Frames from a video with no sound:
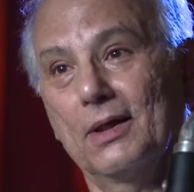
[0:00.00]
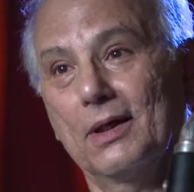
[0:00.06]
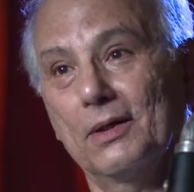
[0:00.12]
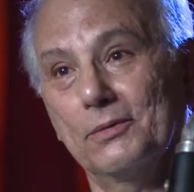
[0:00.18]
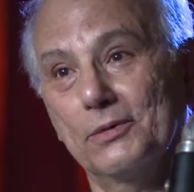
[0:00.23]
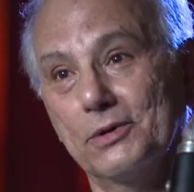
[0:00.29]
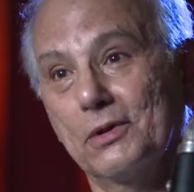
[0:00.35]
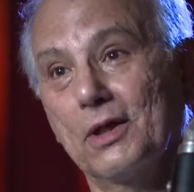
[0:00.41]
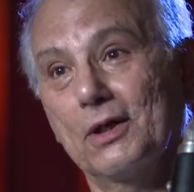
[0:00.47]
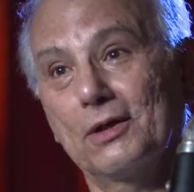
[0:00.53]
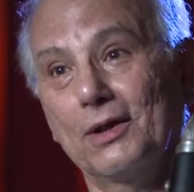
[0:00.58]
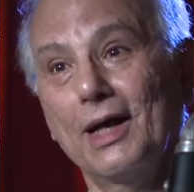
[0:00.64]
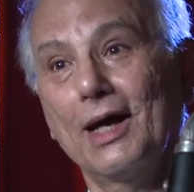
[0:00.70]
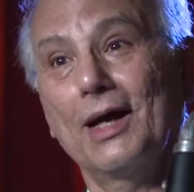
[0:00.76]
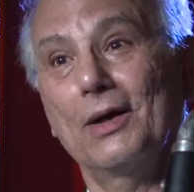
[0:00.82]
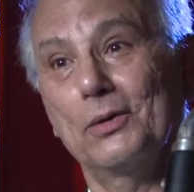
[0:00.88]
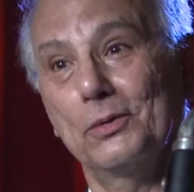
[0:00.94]
I was not
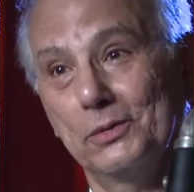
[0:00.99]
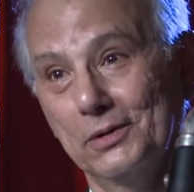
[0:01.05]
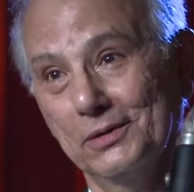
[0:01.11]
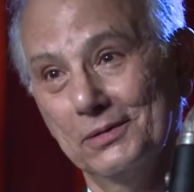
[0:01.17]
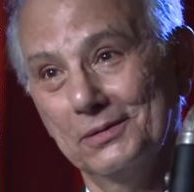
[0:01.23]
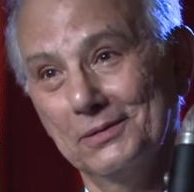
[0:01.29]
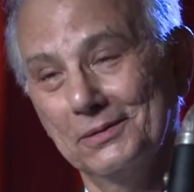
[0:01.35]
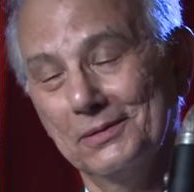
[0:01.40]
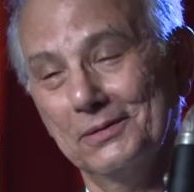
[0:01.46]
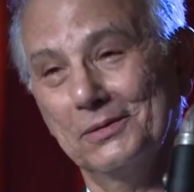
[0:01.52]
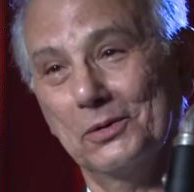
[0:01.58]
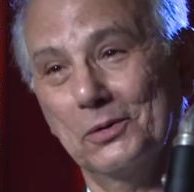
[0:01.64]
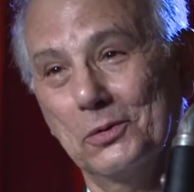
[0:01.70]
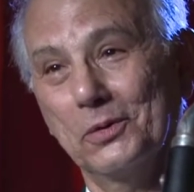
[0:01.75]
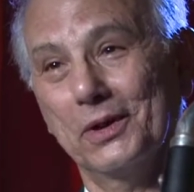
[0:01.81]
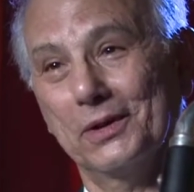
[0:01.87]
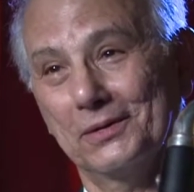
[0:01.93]
allowed to
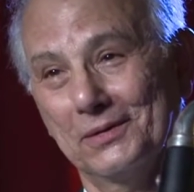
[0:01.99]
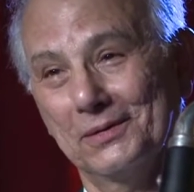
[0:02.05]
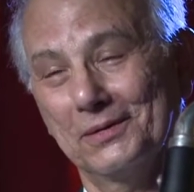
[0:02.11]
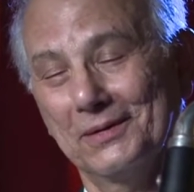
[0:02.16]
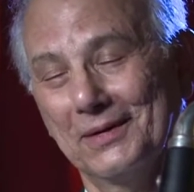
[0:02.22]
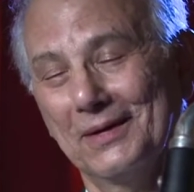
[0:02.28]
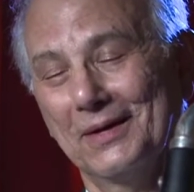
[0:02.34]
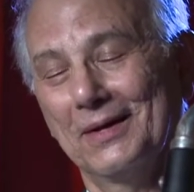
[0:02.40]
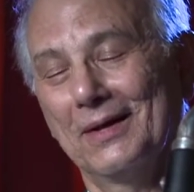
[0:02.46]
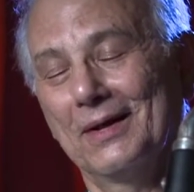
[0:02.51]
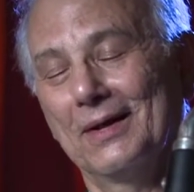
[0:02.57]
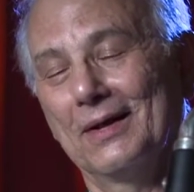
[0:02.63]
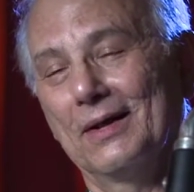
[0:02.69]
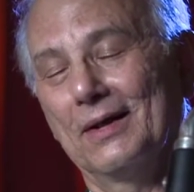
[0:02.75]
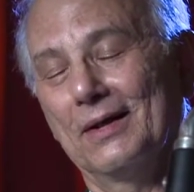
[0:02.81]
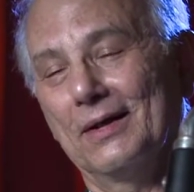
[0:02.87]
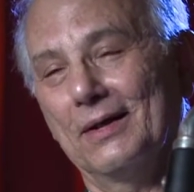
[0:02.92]
quit.
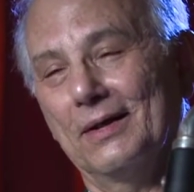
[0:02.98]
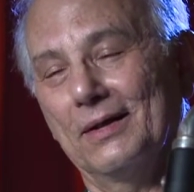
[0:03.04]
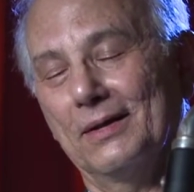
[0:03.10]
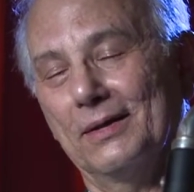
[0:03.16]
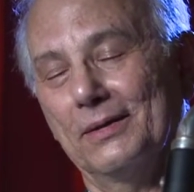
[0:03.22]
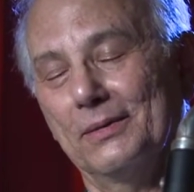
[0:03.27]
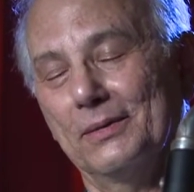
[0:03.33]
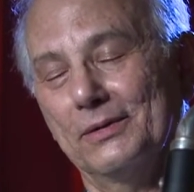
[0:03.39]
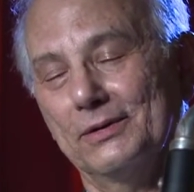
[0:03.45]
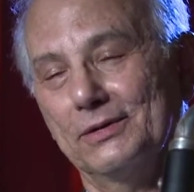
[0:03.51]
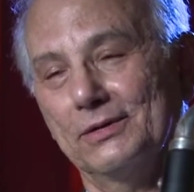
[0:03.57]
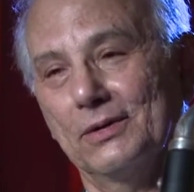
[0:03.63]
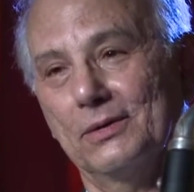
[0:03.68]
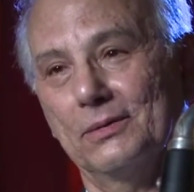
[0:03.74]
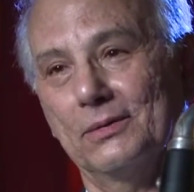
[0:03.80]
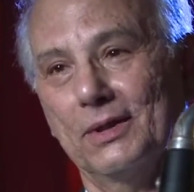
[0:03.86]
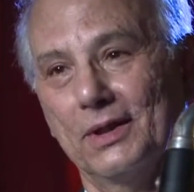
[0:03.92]

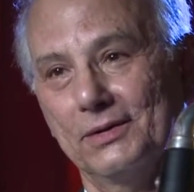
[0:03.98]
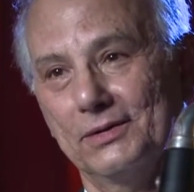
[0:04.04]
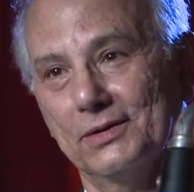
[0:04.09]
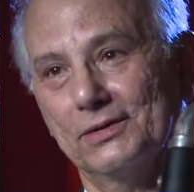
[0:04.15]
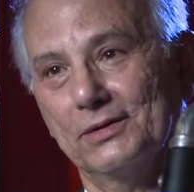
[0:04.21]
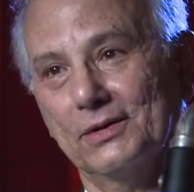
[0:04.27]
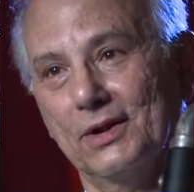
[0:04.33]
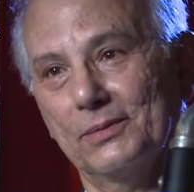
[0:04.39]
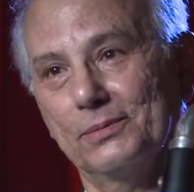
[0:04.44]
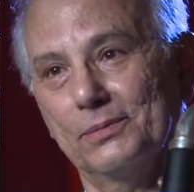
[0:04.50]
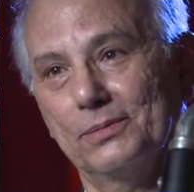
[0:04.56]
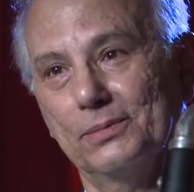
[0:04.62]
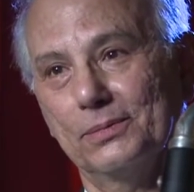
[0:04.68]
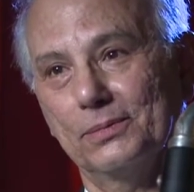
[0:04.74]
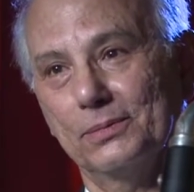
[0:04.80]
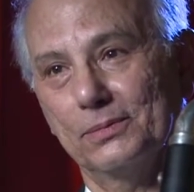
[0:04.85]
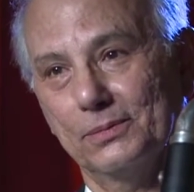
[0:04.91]
So I just kept
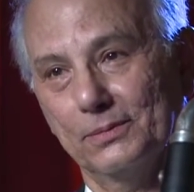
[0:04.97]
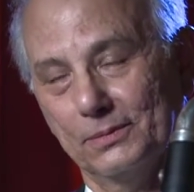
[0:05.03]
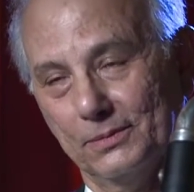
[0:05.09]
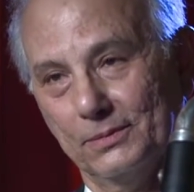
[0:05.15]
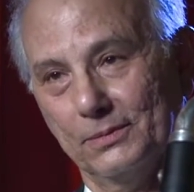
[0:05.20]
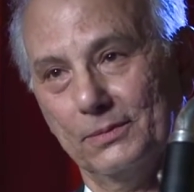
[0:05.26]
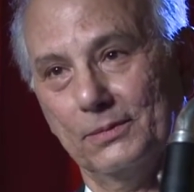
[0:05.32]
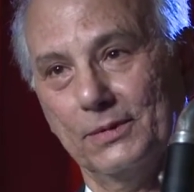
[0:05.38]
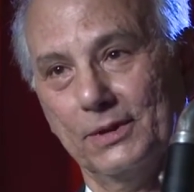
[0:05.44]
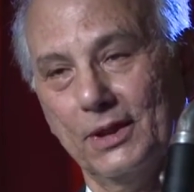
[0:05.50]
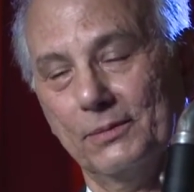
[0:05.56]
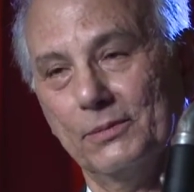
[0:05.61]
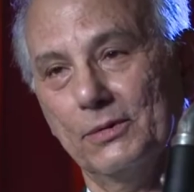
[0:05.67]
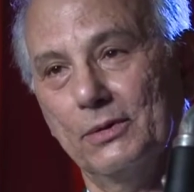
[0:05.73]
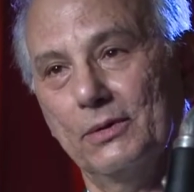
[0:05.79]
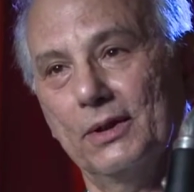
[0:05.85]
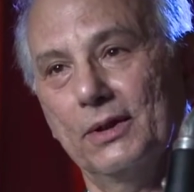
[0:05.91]

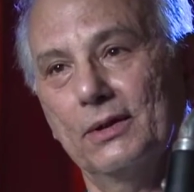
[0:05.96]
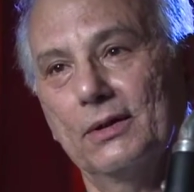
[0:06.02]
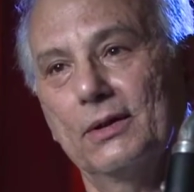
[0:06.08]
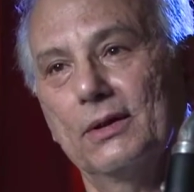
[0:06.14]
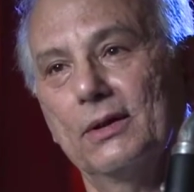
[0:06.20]
going.